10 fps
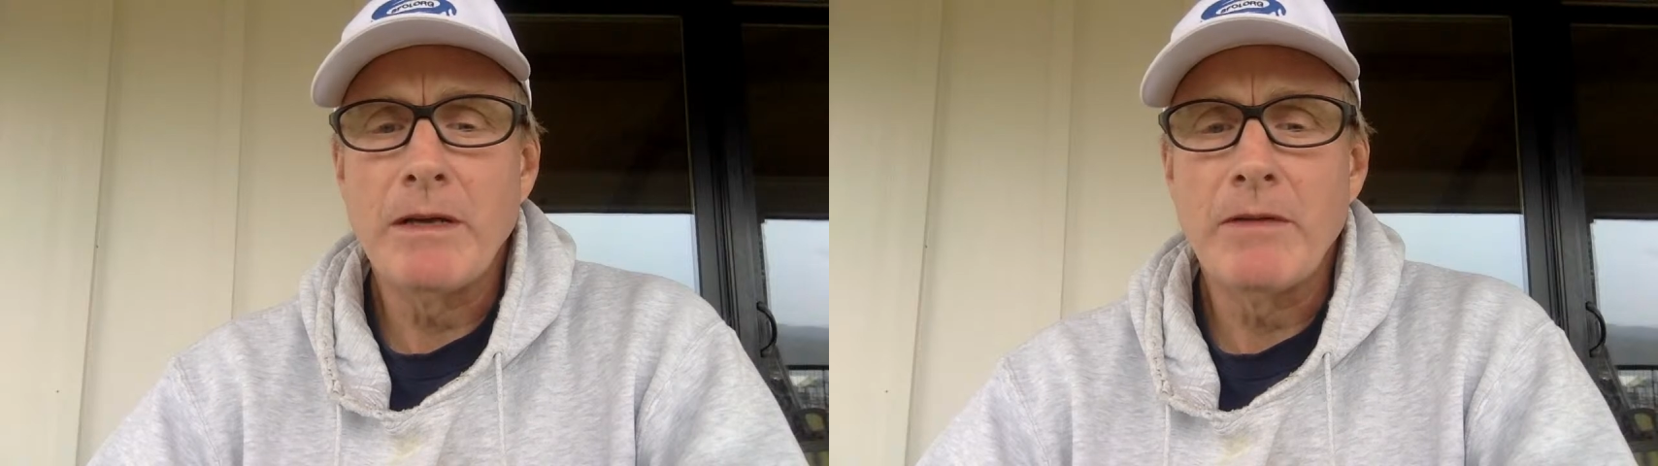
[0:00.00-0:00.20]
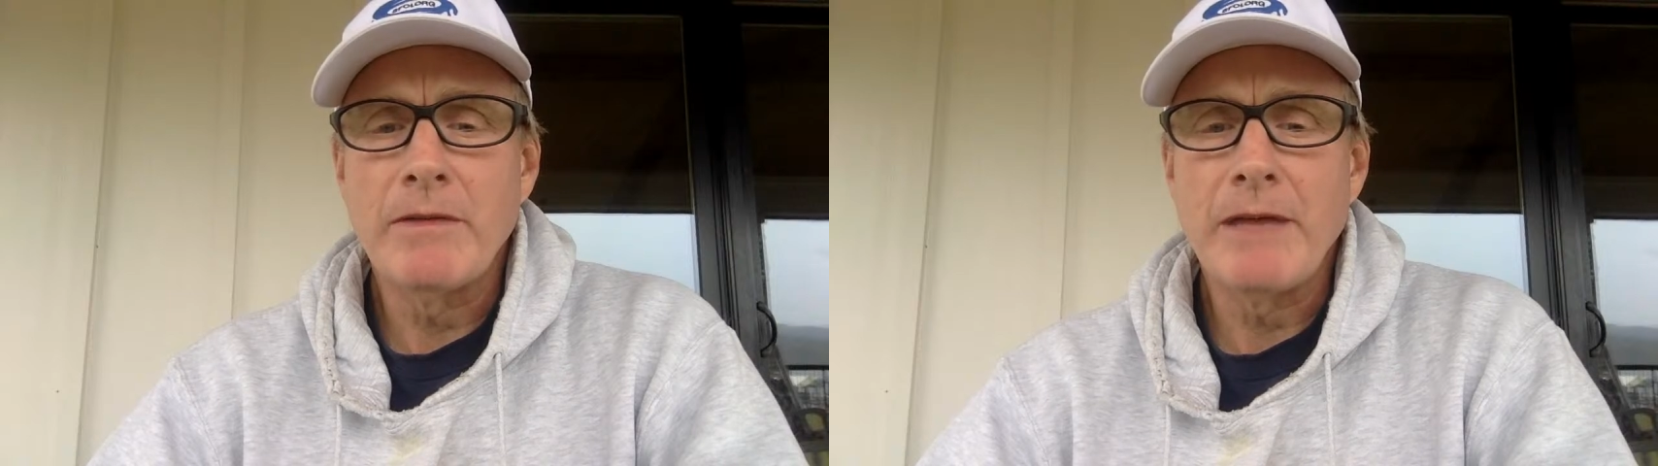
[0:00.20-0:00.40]

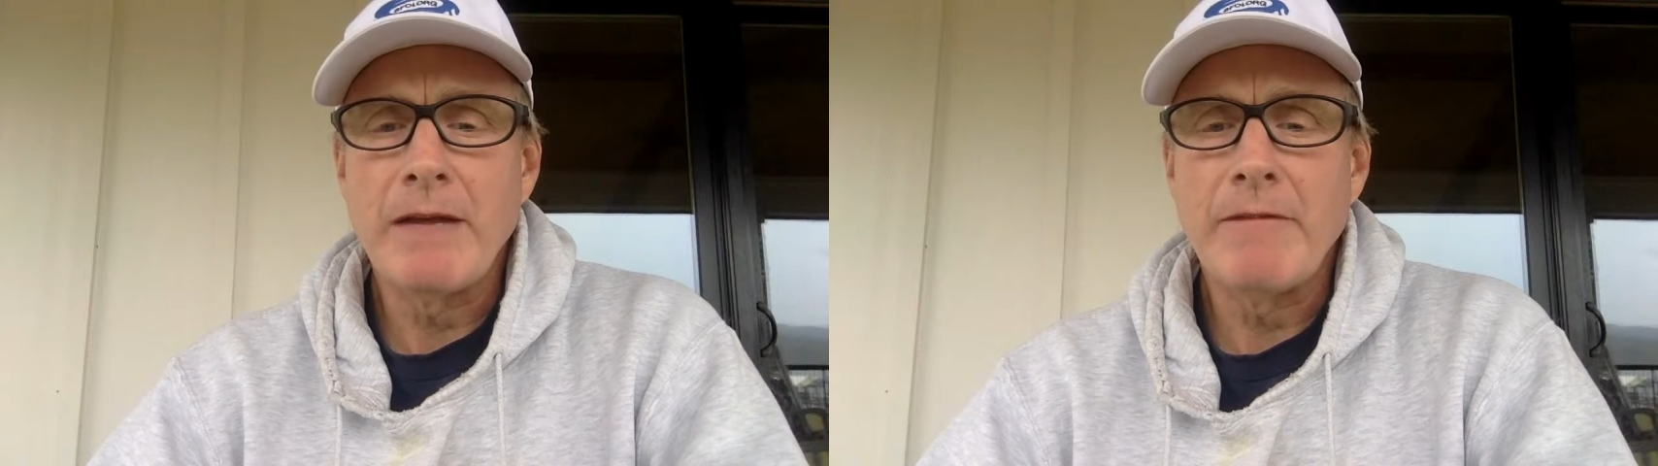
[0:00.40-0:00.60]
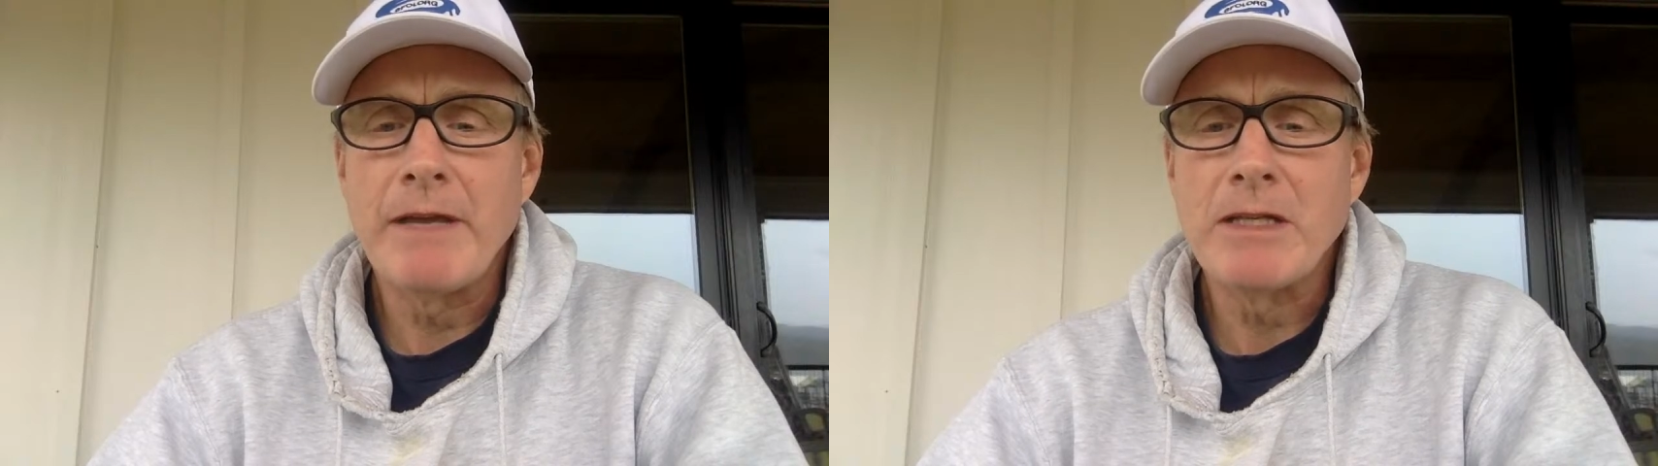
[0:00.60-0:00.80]

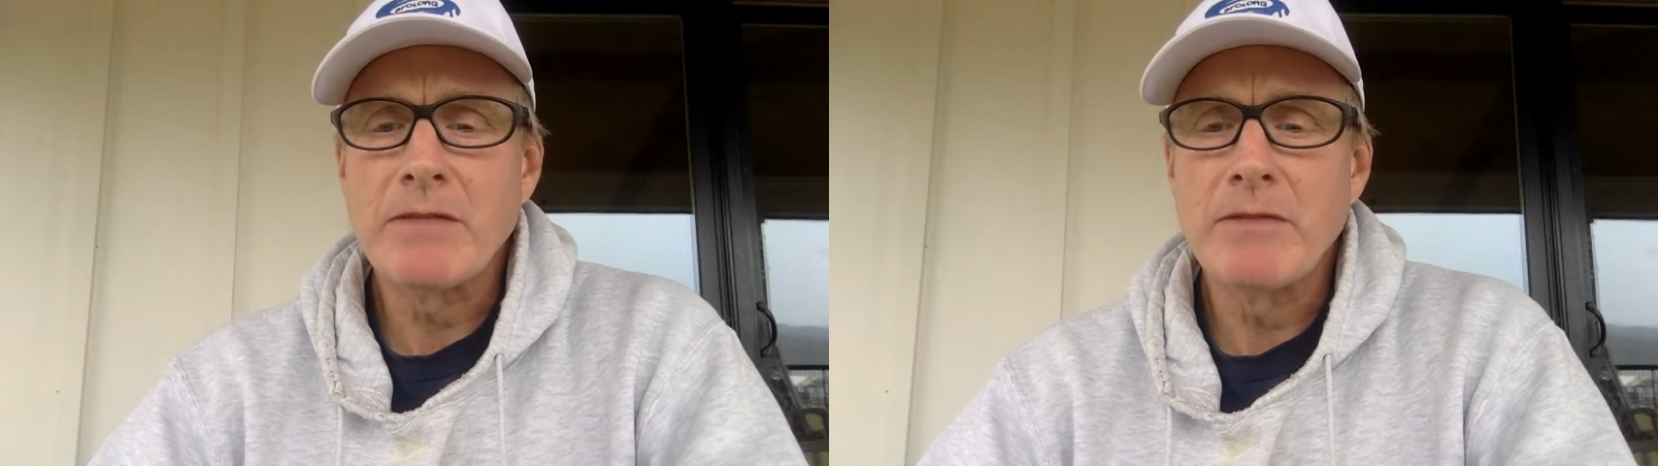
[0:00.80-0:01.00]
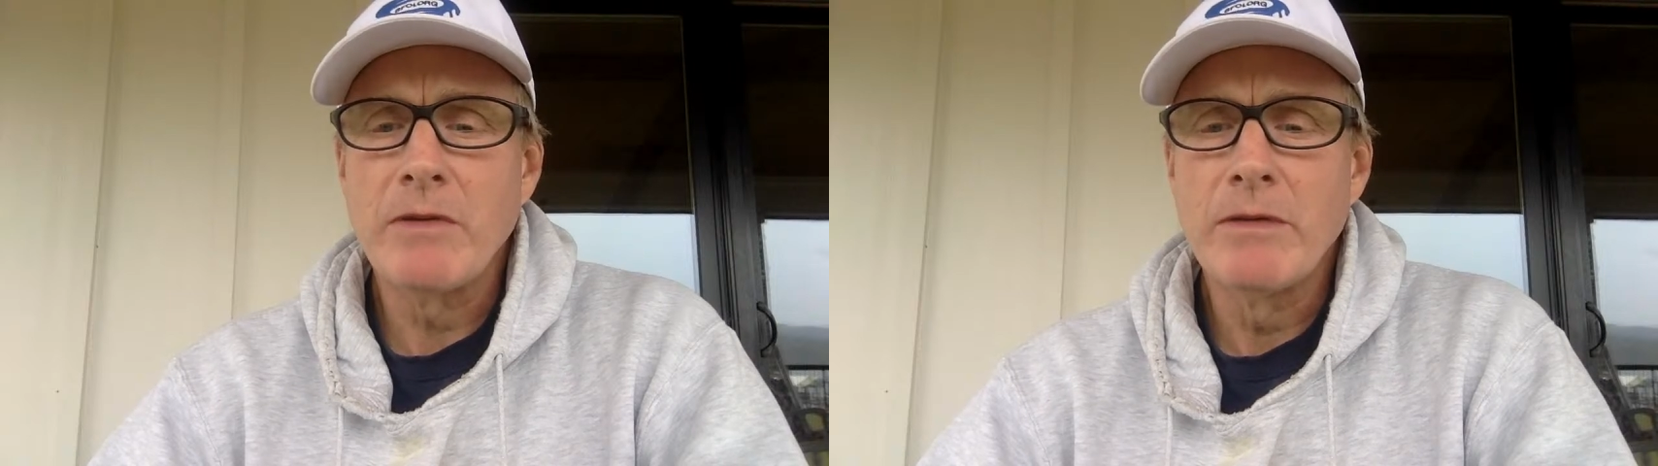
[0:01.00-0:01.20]
Atlanta
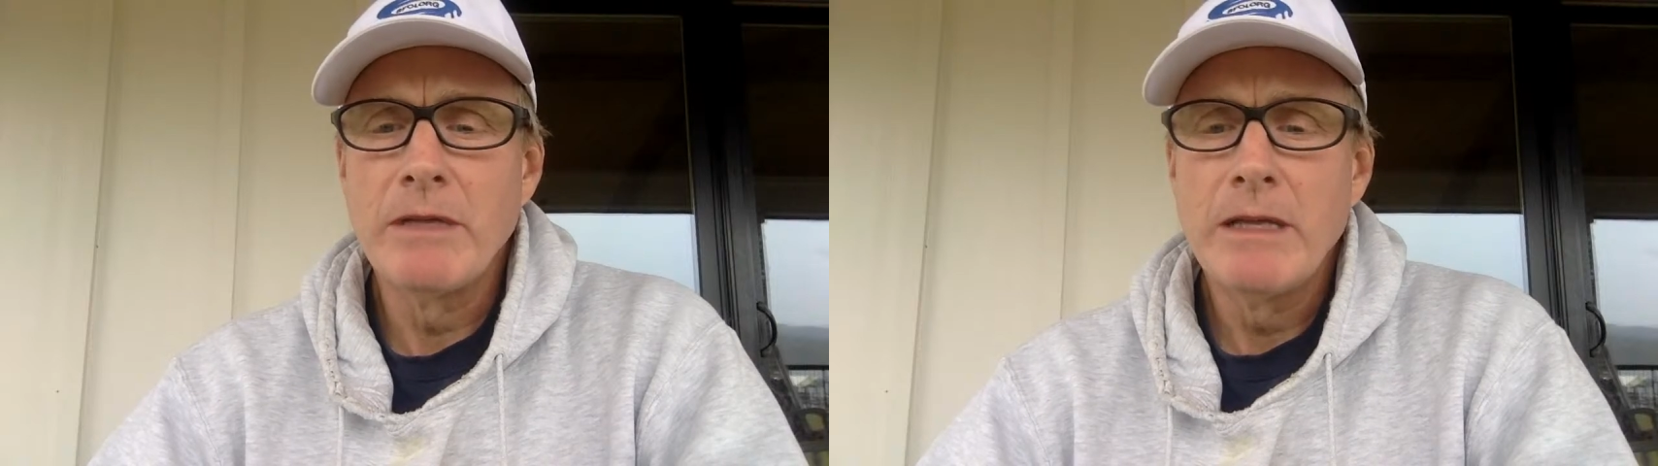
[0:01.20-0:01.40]
Festival.